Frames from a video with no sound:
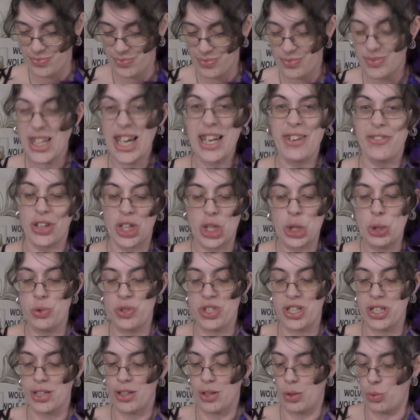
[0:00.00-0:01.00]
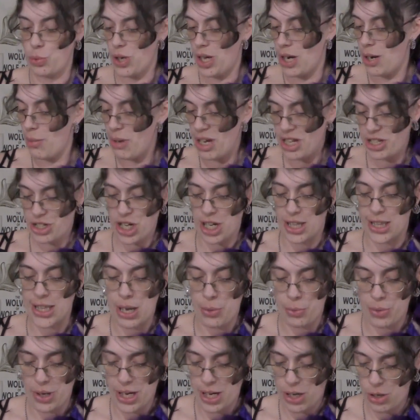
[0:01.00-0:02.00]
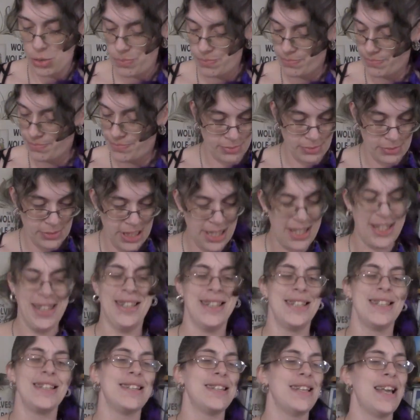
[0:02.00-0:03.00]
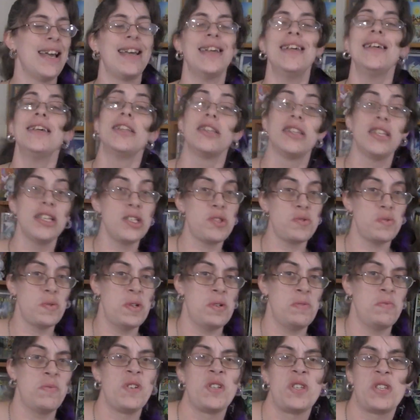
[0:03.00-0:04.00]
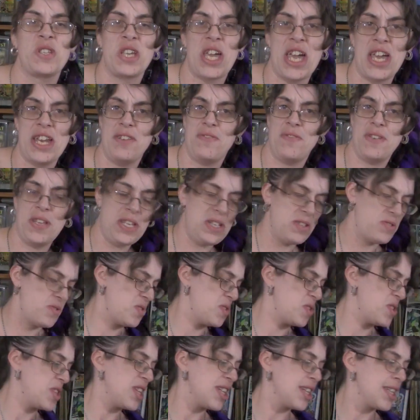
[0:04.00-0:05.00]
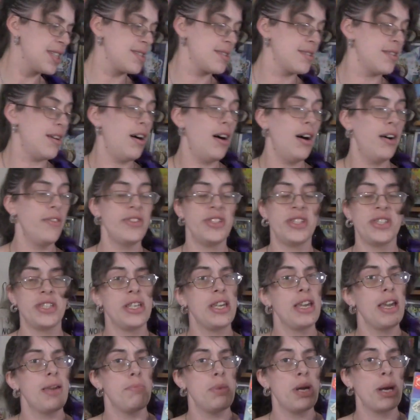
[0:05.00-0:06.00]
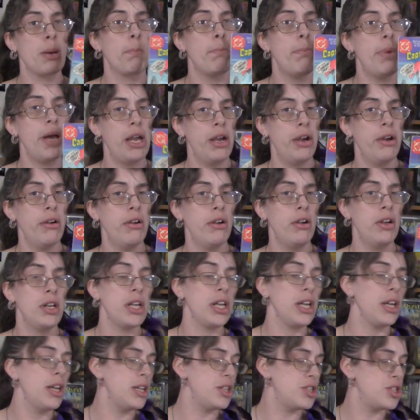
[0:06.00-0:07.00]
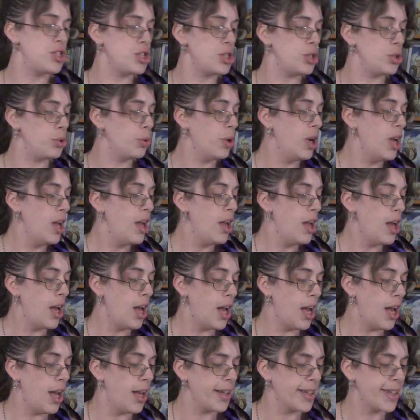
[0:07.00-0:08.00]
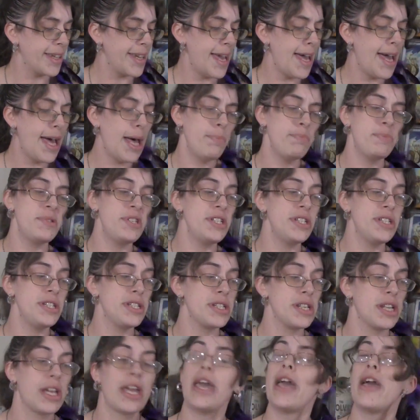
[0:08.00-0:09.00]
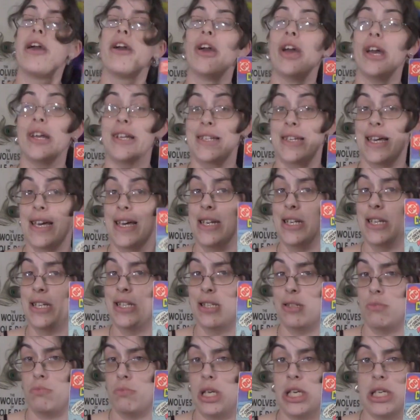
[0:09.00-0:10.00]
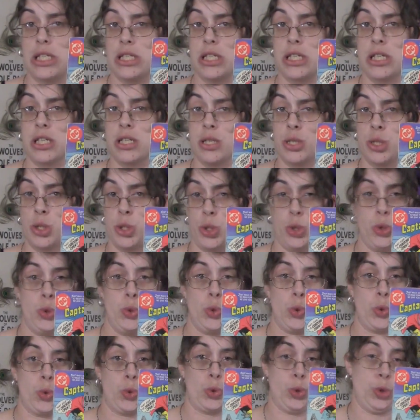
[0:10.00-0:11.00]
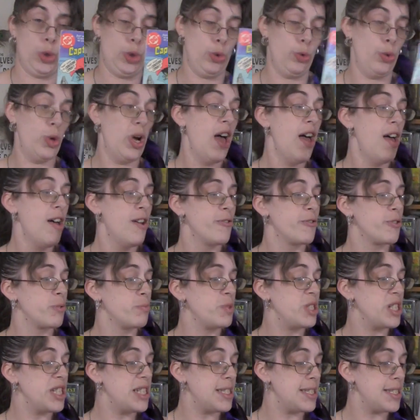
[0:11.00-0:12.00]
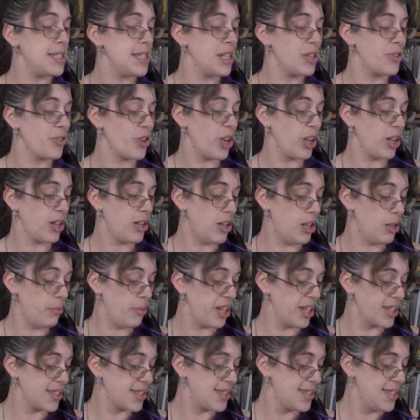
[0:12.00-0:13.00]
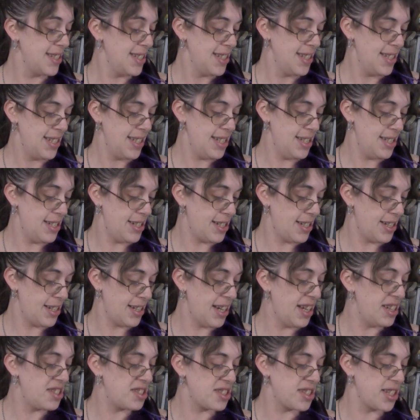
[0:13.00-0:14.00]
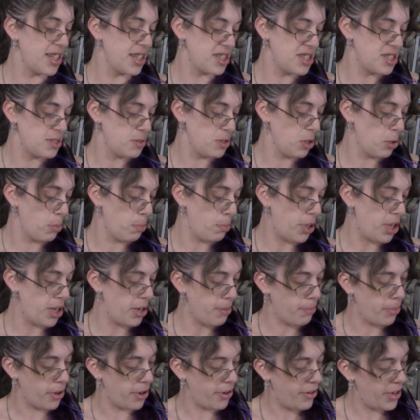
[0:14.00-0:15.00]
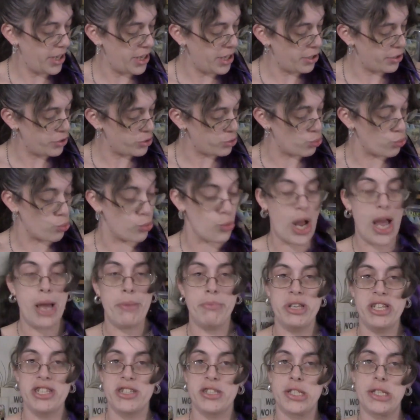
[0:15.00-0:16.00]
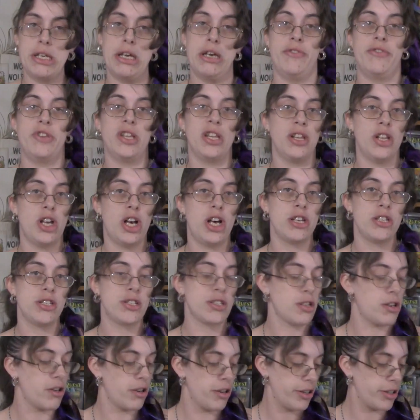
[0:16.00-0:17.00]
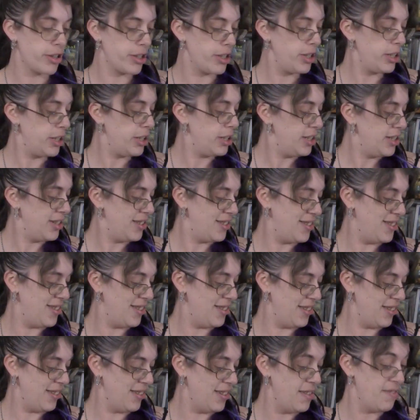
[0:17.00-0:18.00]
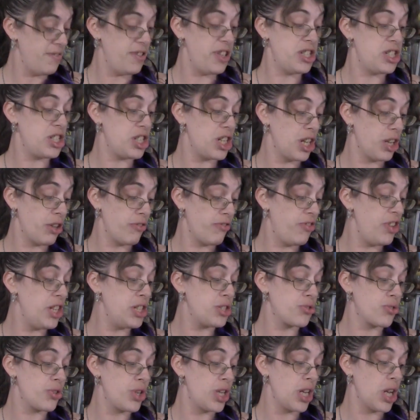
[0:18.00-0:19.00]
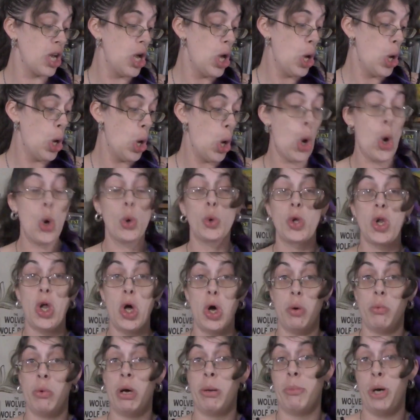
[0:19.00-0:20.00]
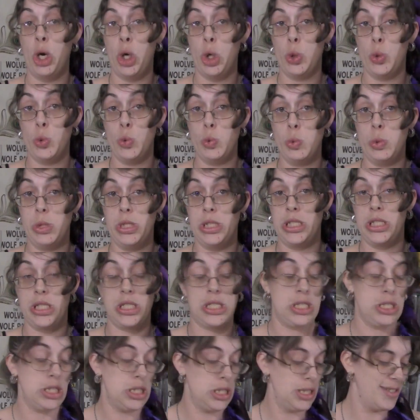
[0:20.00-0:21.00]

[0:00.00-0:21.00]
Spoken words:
Kind of a cutesy little one. I might check that one out. Now, this one was kind of interesting. It's obviously a big parody issue. Captain Carrot and his amazing zoo crew from DC Comics. And I just like this little bottom part right here. It's Rabbits of the Lost Ark. featuring Oklahoma Bones.